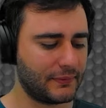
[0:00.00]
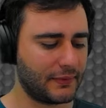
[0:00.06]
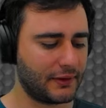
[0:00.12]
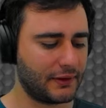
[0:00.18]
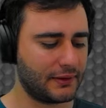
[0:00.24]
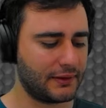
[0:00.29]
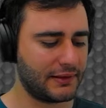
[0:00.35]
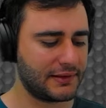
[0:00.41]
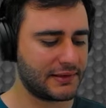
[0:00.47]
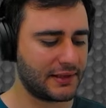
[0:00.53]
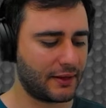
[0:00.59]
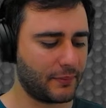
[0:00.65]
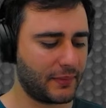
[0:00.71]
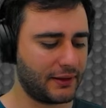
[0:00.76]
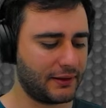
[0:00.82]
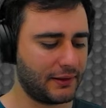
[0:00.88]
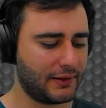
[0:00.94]
This
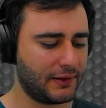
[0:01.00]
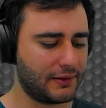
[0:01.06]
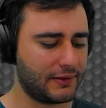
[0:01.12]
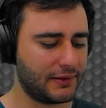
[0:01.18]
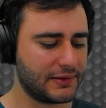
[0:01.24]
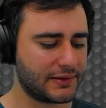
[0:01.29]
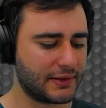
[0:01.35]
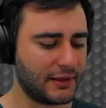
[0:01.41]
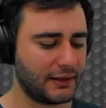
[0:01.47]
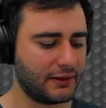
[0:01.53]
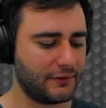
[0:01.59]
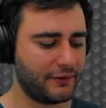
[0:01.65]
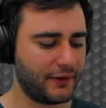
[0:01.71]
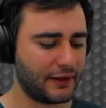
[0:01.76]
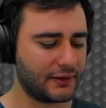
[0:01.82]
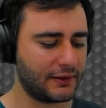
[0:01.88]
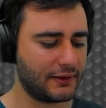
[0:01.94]
segment here is not
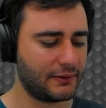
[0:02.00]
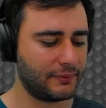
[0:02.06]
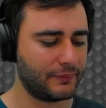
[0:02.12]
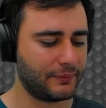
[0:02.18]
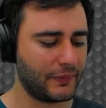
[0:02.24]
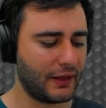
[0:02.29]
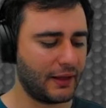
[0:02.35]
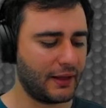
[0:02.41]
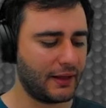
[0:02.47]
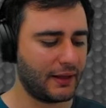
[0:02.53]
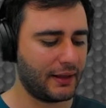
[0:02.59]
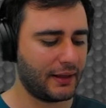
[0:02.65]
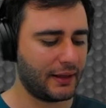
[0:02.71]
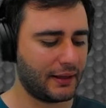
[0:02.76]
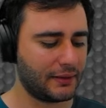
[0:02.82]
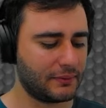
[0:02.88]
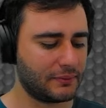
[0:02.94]
affected.
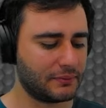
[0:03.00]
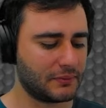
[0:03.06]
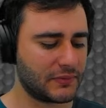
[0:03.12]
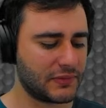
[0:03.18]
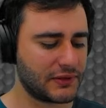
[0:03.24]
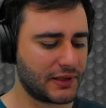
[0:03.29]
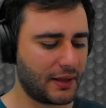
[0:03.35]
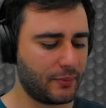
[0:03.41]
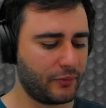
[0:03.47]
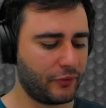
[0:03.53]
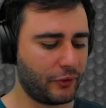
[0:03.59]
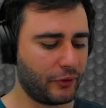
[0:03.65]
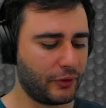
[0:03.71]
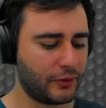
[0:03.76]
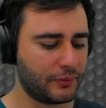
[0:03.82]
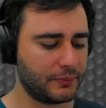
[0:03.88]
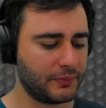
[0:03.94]
And same
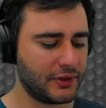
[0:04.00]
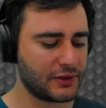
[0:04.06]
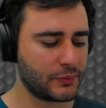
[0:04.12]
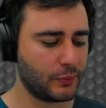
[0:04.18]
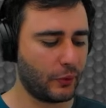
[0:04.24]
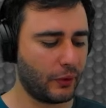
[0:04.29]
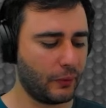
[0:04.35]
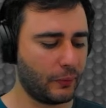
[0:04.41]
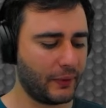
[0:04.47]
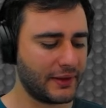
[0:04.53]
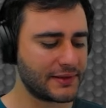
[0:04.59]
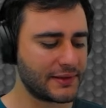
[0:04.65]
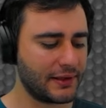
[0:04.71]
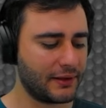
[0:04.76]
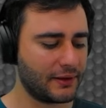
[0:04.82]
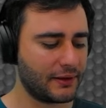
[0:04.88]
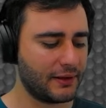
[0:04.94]
for the small ones
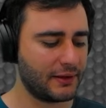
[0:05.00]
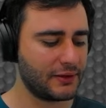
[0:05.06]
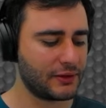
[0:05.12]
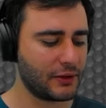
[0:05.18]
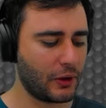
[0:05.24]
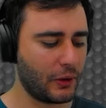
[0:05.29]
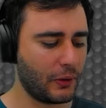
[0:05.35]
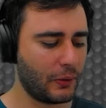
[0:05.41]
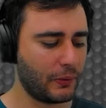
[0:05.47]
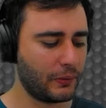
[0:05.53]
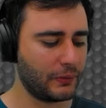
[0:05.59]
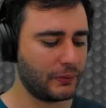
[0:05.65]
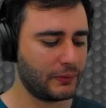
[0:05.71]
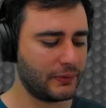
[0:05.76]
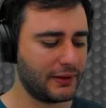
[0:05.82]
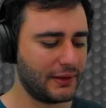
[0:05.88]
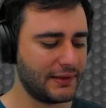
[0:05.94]
here. So
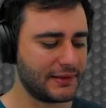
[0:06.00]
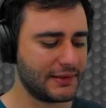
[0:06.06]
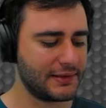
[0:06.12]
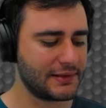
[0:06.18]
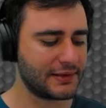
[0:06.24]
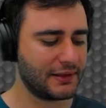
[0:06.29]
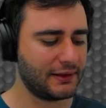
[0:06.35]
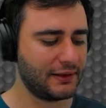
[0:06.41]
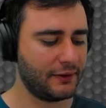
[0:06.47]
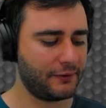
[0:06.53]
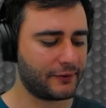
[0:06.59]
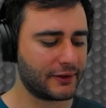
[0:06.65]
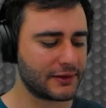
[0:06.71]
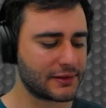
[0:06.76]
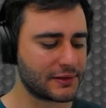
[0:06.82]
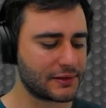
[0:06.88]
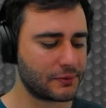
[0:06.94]
this is the
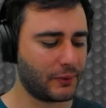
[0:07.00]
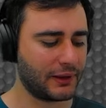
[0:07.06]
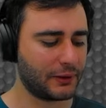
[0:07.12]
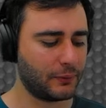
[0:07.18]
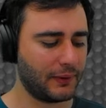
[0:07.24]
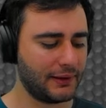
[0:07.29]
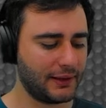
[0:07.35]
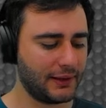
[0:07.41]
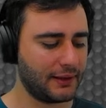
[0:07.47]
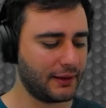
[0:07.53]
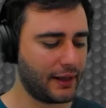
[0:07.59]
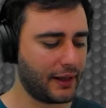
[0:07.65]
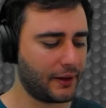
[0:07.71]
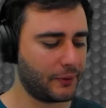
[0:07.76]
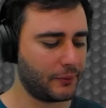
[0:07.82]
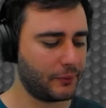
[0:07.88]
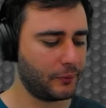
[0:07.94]
difference, what we did
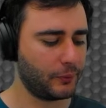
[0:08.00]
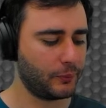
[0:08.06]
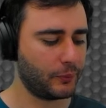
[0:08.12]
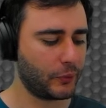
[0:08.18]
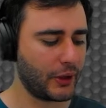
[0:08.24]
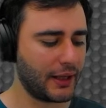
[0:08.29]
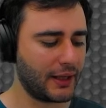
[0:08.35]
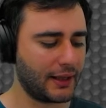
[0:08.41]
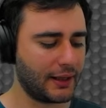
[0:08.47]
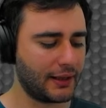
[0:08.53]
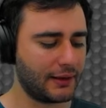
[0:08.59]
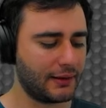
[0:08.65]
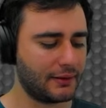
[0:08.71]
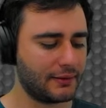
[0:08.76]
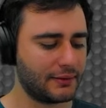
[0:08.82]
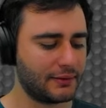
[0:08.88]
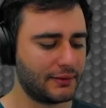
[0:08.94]
now, breaking
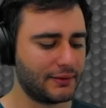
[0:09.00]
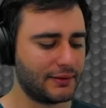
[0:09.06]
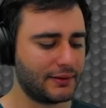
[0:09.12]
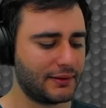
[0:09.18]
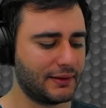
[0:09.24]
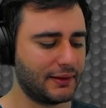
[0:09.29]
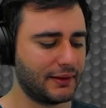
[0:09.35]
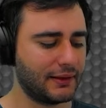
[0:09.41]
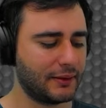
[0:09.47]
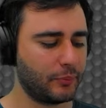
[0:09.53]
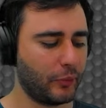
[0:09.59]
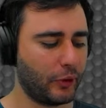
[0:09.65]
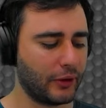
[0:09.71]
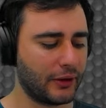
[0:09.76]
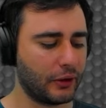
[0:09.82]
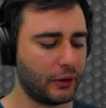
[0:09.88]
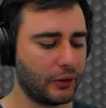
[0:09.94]
the
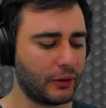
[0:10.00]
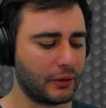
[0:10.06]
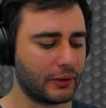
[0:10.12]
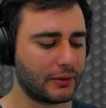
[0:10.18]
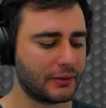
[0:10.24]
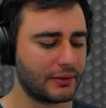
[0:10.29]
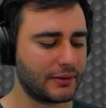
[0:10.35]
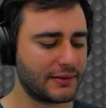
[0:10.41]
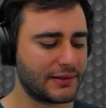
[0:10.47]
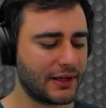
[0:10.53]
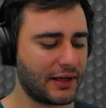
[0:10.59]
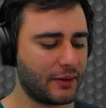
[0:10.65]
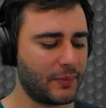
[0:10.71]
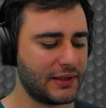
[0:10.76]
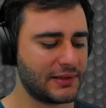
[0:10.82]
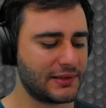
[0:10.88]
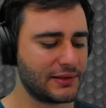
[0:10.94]
polygon
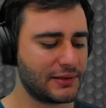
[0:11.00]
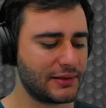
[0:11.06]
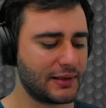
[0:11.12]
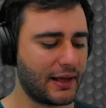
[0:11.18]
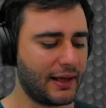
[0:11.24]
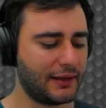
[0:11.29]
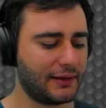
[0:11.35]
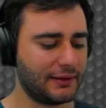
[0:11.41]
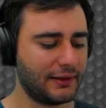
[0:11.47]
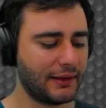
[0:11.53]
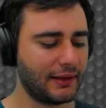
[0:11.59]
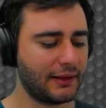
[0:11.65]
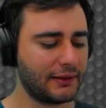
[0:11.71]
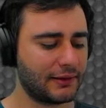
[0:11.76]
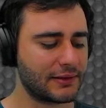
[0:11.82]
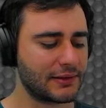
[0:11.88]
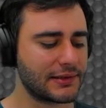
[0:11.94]
segments at the
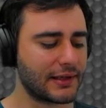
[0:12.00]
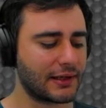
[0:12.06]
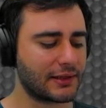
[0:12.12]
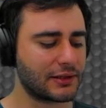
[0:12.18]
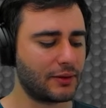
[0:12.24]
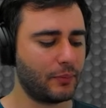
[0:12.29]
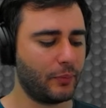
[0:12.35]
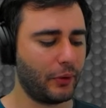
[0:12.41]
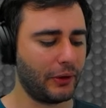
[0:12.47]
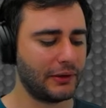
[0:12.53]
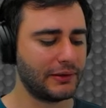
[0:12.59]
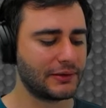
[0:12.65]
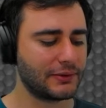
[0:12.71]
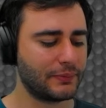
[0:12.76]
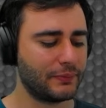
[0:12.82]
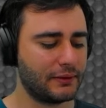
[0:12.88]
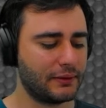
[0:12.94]
intersection
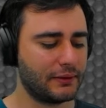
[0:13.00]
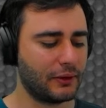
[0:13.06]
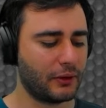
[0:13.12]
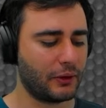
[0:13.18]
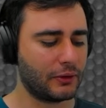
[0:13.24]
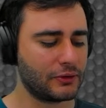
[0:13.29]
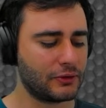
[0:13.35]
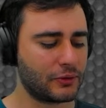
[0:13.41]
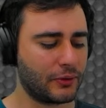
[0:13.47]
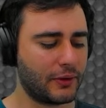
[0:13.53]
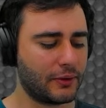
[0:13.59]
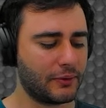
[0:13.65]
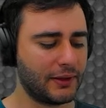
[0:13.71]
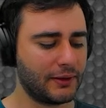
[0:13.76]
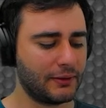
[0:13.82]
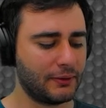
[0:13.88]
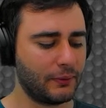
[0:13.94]
points,
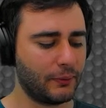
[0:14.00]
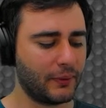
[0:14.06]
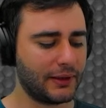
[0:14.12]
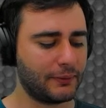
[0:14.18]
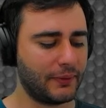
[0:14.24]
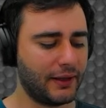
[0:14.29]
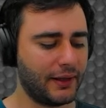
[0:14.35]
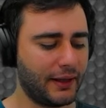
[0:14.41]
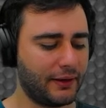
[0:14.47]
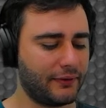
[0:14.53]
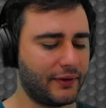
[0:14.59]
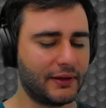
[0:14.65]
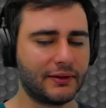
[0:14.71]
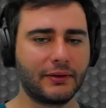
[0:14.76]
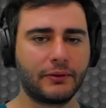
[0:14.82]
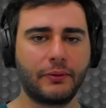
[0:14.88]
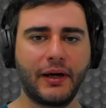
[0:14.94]
contrary to what we have
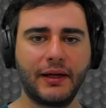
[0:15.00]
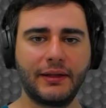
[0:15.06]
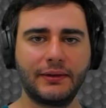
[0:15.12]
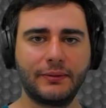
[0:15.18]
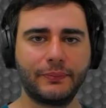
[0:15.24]
on the right.